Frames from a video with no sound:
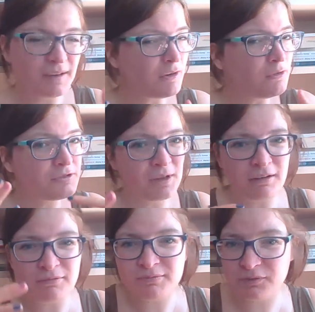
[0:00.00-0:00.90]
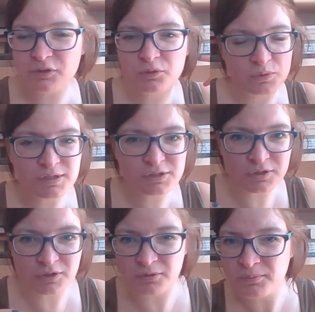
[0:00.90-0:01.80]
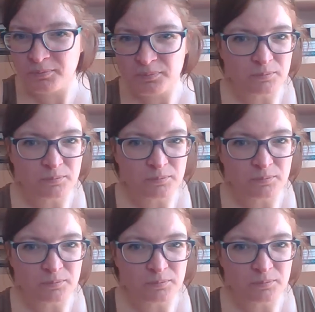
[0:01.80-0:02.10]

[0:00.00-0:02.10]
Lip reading: also like different twist on